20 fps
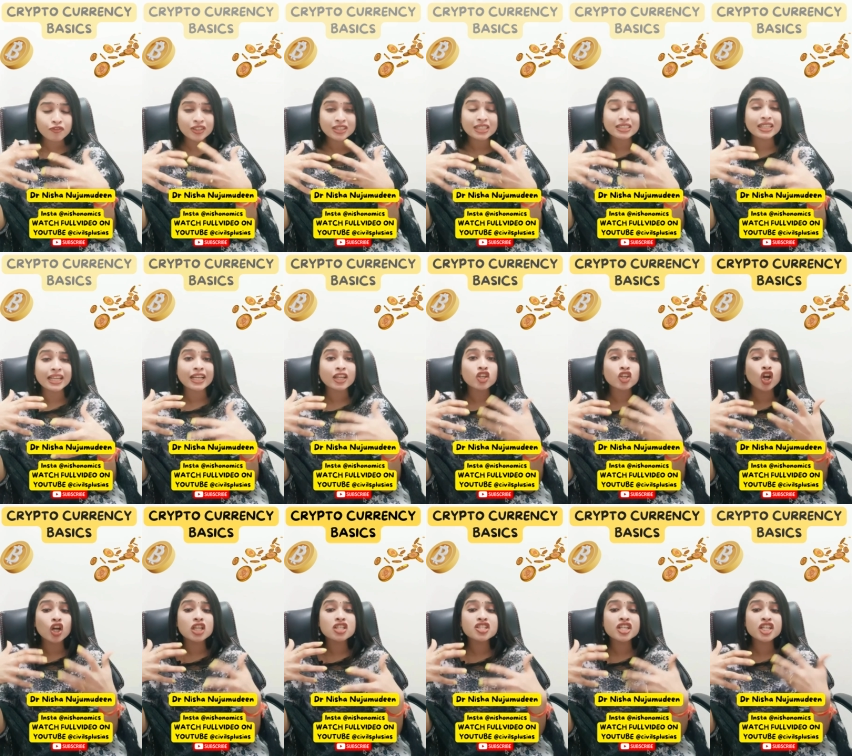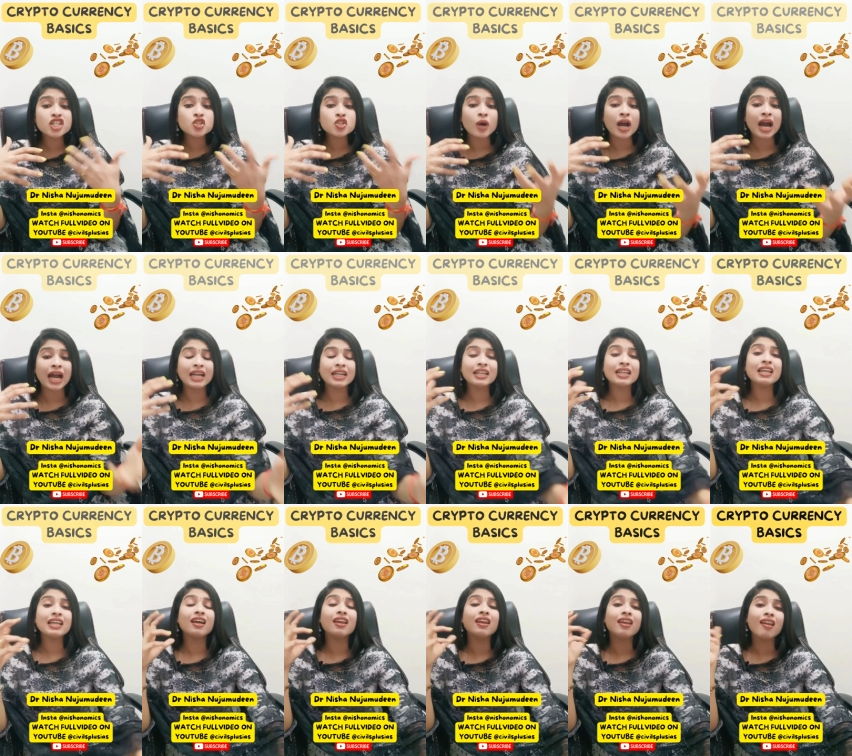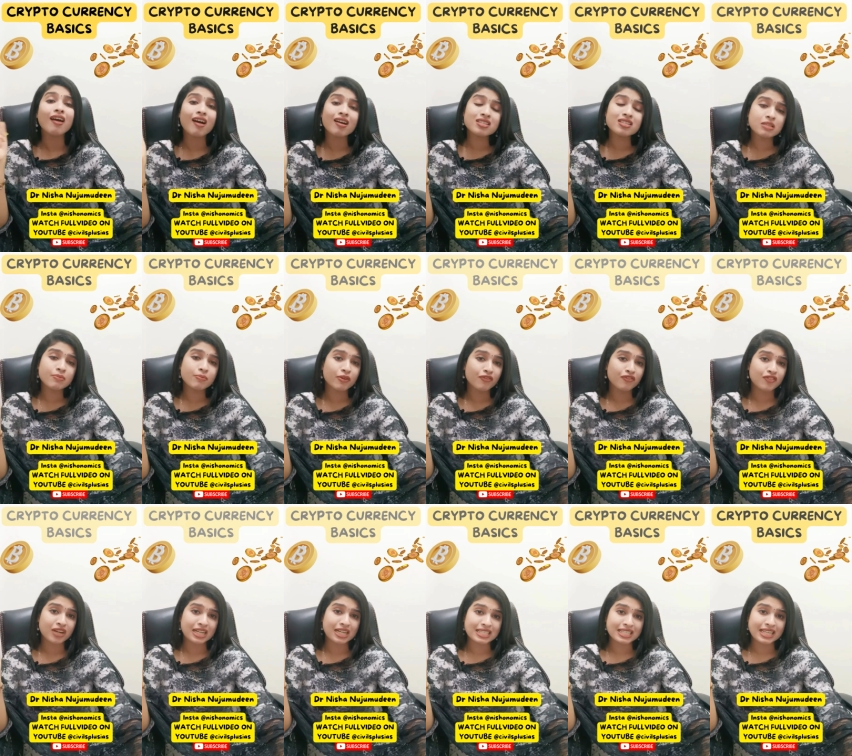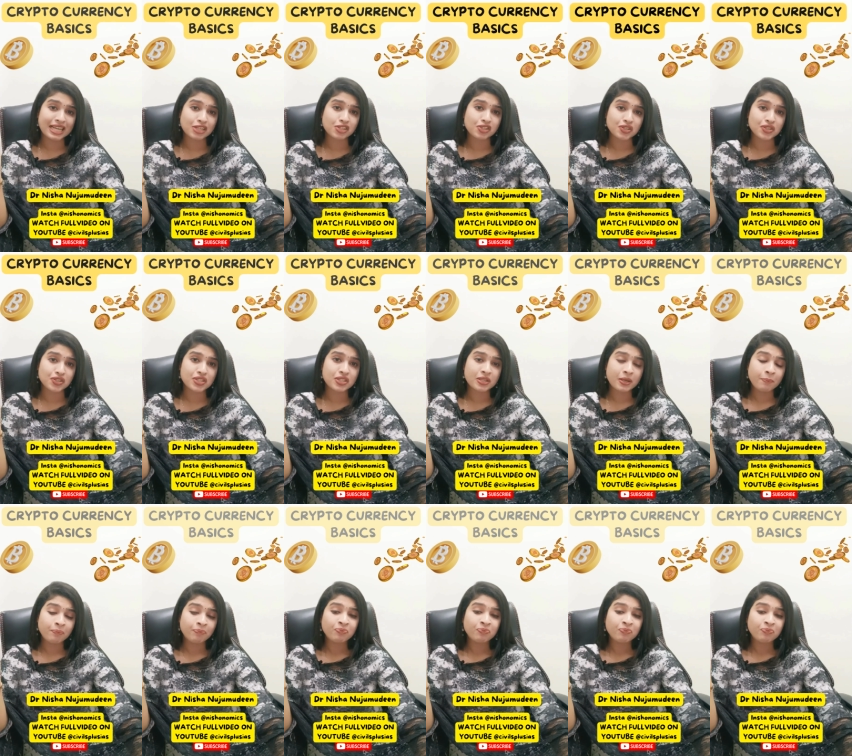for the technology to handle a large number of transactions.